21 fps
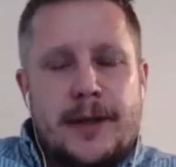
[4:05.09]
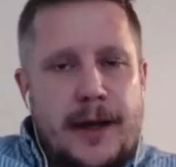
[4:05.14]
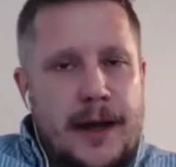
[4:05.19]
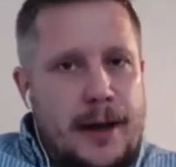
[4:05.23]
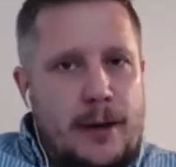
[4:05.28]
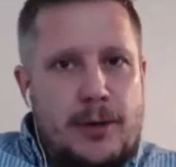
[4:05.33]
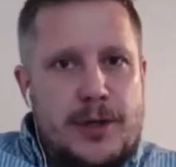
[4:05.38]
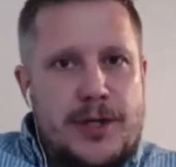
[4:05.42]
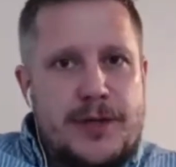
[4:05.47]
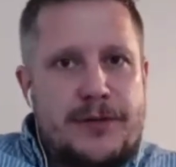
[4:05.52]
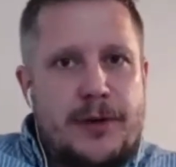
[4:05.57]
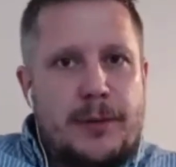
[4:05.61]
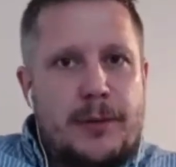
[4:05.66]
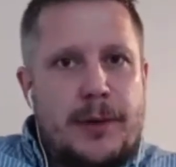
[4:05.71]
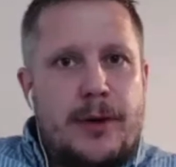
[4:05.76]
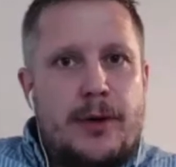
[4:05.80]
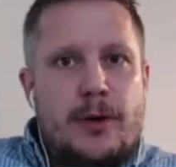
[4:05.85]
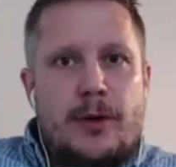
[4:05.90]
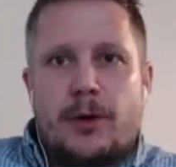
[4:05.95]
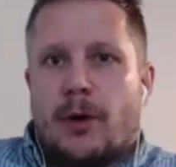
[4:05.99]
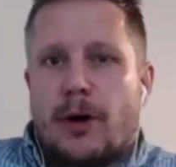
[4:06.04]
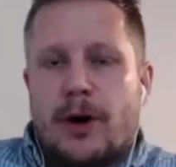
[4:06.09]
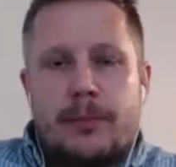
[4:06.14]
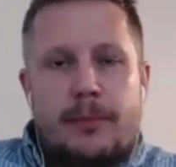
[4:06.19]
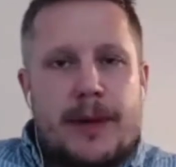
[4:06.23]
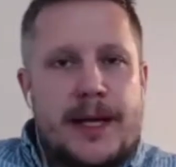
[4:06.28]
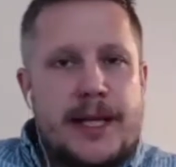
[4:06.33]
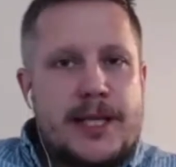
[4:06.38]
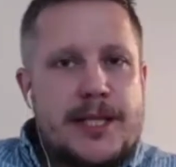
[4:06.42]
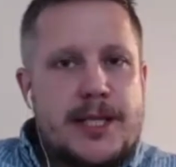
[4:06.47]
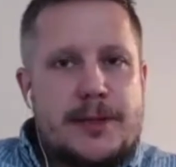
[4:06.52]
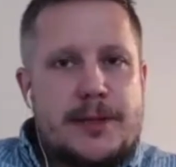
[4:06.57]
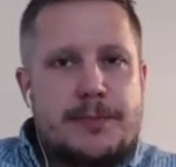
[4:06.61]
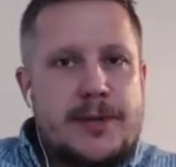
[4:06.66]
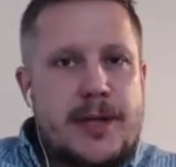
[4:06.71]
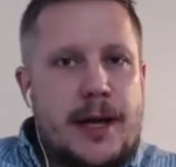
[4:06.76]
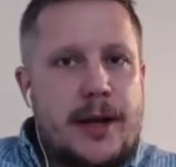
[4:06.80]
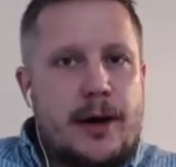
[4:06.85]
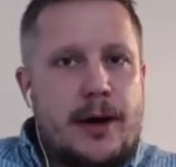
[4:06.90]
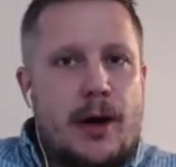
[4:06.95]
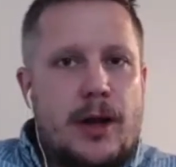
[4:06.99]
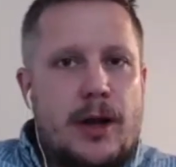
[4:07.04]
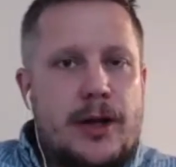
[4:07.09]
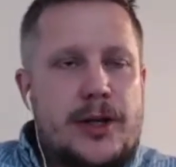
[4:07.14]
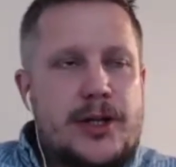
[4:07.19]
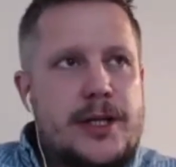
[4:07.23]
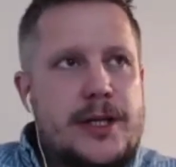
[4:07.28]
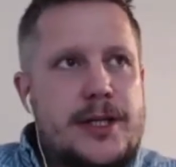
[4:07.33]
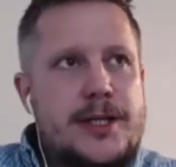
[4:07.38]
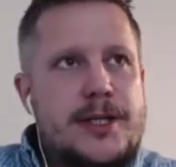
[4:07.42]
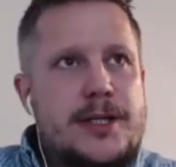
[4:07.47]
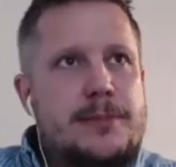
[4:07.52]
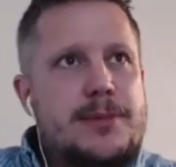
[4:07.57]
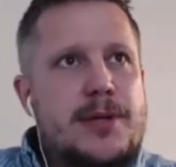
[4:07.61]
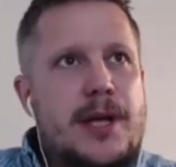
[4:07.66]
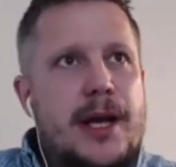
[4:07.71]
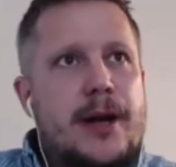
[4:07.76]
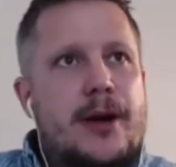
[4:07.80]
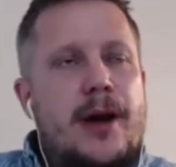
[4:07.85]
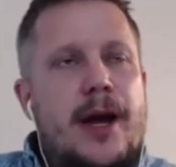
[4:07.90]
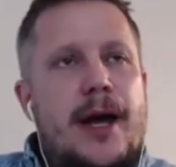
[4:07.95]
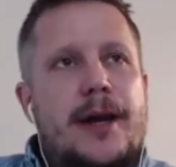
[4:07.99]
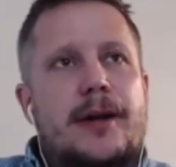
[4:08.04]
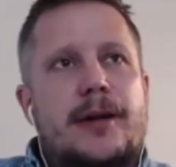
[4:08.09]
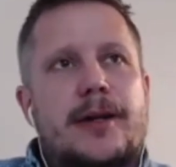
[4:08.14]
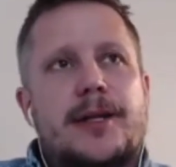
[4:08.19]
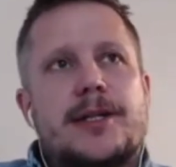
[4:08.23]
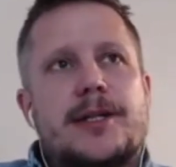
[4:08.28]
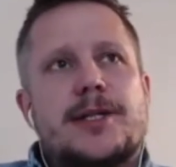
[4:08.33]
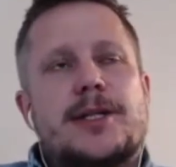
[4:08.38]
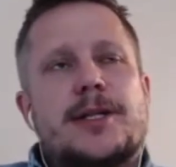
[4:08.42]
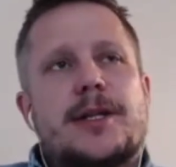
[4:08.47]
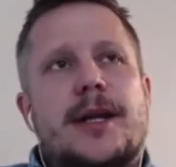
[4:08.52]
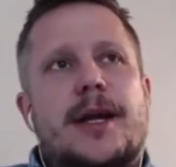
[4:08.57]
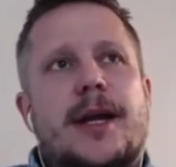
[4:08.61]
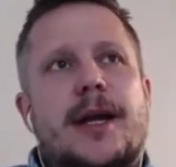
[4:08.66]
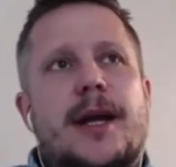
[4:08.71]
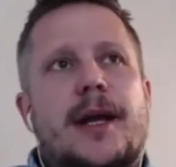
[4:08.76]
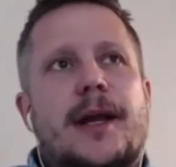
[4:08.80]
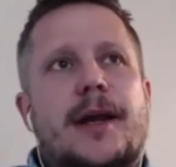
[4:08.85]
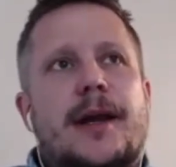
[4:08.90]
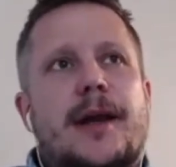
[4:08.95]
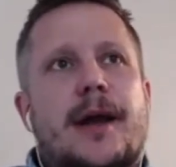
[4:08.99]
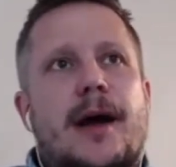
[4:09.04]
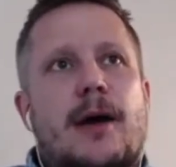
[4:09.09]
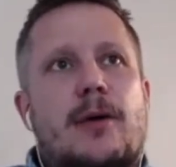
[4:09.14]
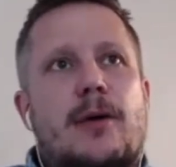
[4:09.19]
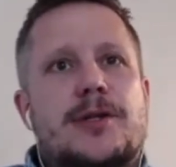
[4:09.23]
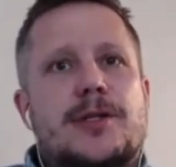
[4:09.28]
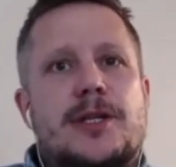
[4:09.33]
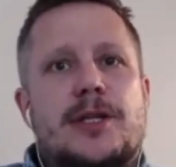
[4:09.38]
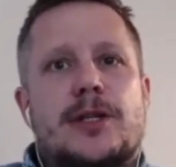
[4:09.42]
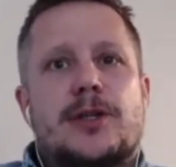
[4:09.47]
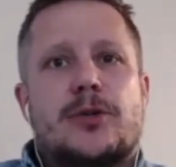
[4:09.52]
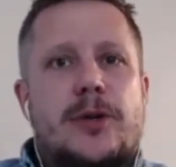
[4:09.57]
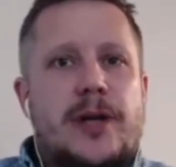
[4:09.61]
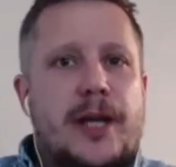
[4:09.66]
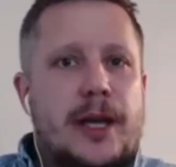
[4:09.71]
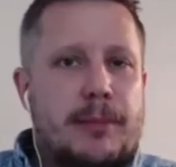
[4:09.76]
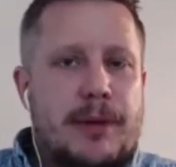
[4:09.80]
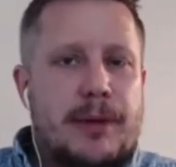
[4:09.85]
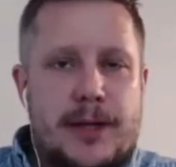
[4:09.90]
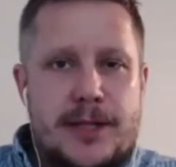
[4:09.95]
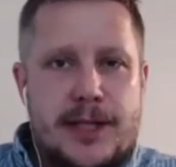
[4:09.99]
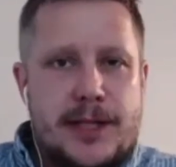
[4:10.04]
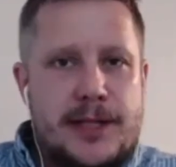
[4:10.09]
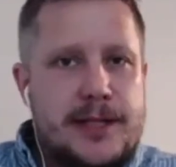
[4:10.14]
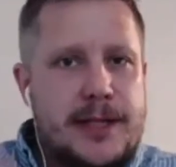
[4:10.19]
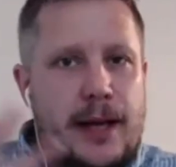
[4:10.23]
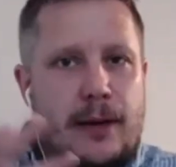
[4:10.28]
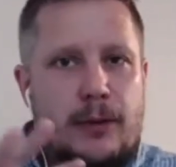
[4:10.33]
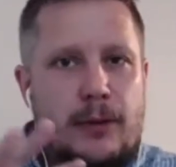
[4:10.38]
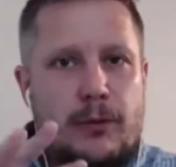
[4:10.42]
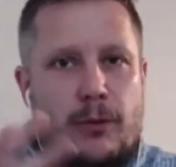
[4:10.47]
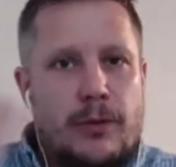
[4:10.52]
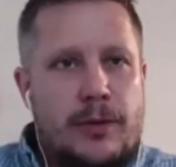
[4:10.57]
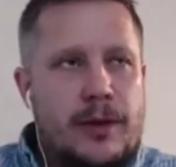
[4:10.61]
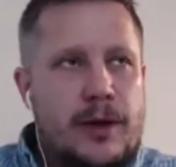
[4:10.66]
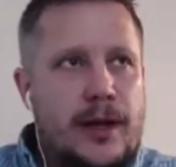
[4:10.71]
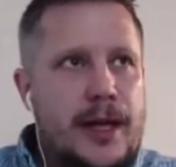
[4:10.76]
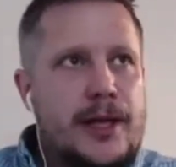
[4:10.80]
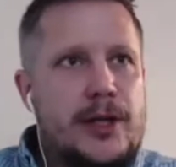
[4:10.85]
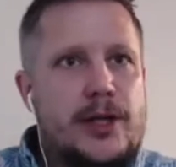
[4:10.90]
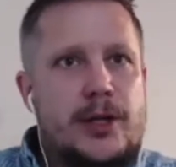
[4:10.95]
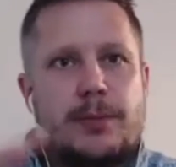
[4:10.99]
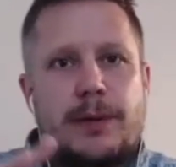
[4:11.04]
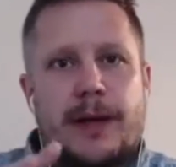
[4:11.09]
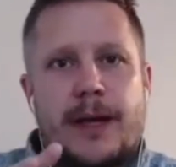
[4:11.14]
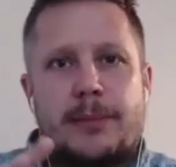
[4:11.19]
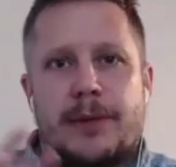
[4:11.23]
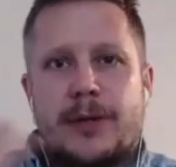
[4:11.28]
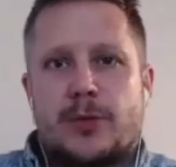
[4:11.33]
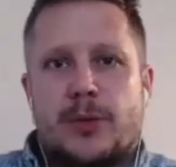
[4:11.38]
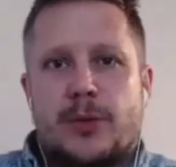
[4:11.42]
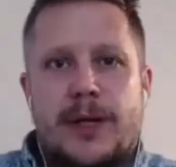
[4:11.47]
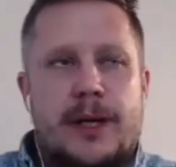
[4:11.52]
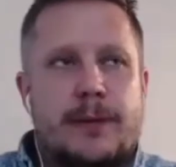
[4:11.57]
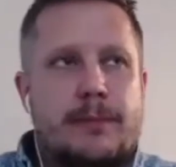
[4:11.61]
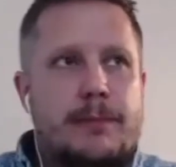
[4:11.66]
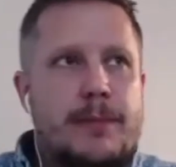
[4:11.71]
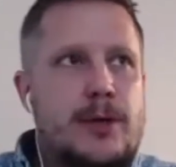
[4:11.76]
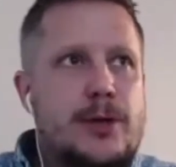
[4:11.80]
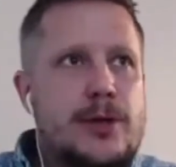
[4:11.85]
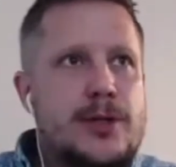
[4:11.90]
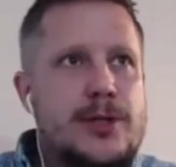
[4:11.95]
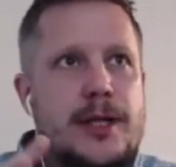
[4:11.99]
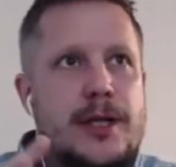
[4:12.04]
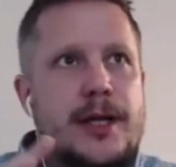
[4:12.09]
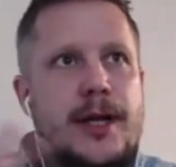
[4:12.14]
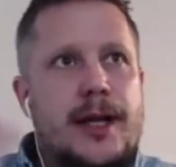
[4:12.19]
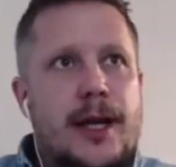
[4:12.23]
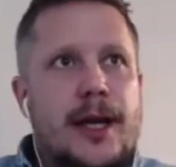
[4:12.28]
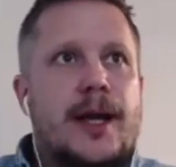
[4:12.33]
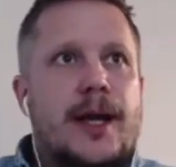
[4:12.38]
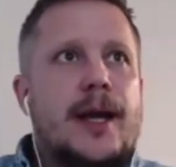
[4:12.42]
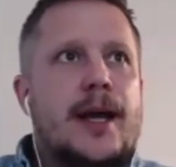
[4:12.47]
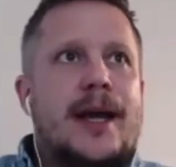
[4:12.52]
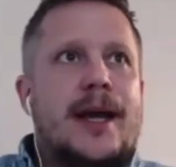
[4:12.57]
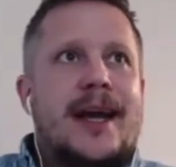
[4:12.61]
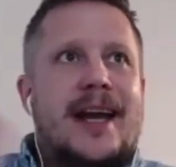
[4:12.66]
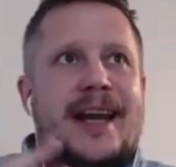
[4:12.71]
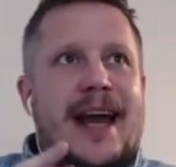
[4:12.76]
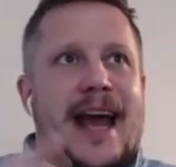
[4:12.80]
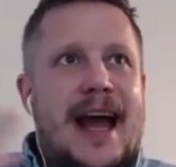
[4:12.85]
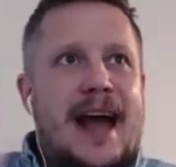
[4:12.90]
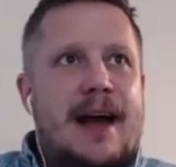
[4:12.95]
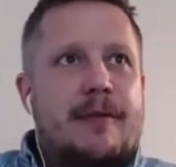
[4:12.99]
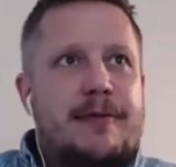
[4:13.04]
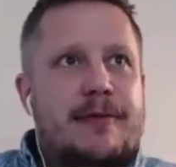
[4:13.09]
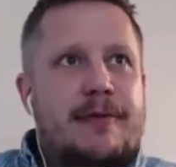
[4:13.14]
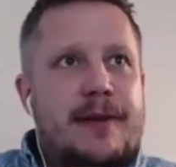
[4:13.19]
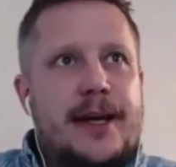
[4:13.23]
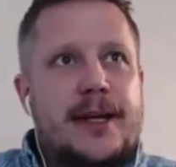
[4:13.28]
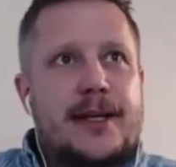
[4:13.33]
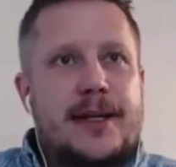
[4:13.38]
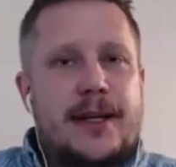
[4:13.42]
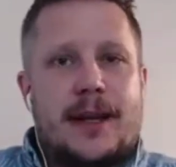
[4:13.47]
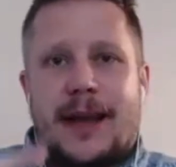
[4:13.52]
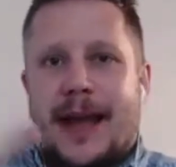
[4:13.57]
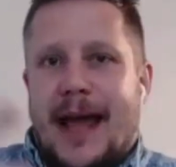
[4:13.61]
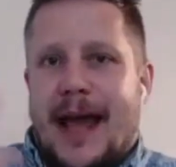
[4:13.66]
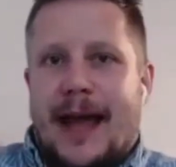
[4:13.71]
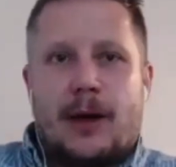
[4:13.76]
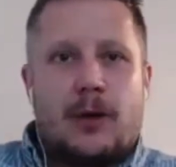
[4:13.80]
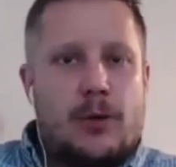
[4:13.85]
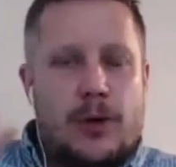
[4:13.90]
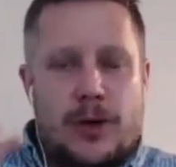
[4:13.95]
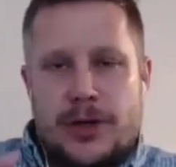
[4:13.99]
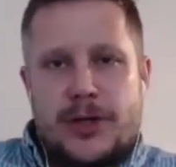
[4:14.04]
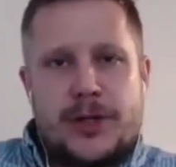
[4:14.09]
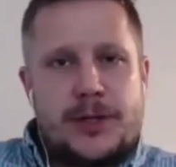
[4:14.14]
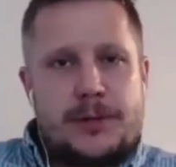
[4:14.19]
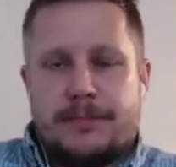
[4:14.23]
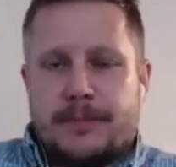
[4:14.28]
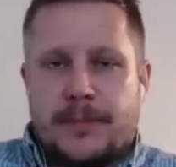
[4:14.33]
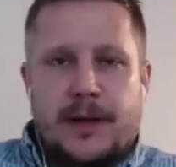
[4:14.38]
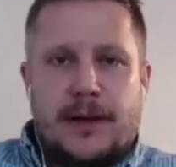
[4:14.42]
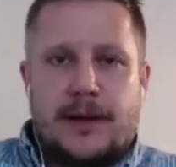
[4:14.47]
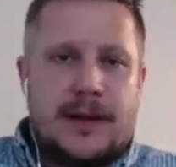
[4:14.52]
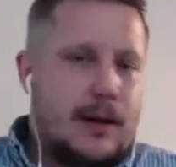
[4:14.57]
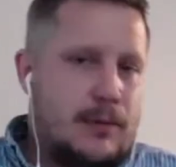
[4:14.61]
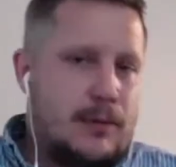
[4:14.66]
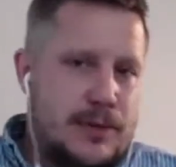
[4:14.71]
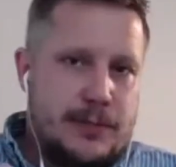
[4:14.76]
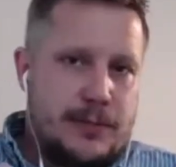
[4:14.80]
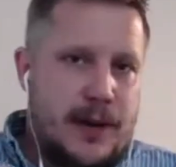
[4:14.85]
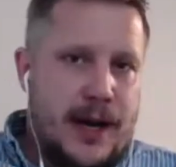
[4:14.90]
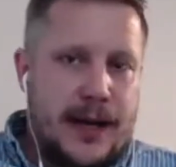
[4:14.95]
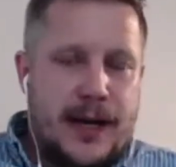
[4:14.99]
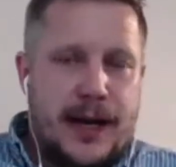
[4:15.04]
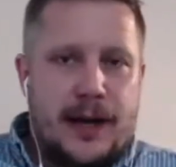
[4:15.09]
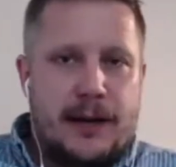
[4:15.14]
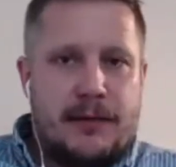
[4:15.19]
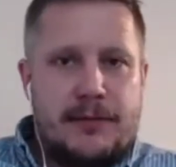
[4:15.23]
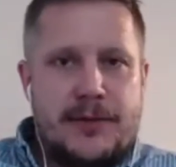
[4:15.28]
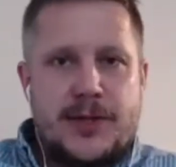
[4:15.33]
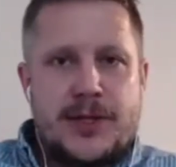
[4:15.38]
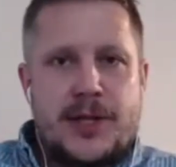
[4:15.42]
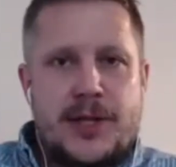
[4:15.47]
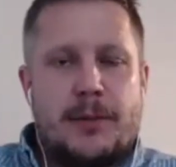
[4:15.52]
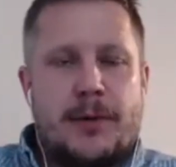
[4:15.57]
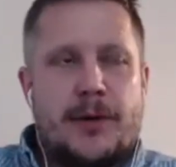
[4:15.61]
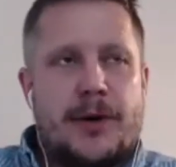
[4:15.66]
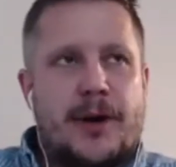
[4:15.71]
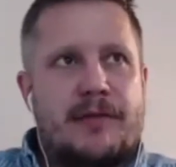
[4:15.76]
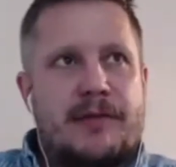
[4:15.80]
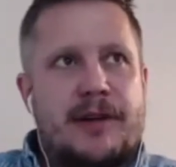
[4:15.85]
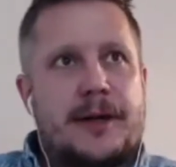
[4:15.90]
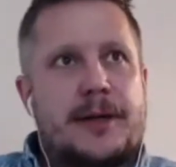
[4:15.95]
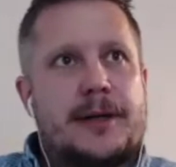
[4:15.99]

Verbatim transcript: It was from a New York-based psychologist, psychoanalyst, and I was intrigued because it dealt with the interplay between music and affect and language. Uh, that was my kind of summary of it.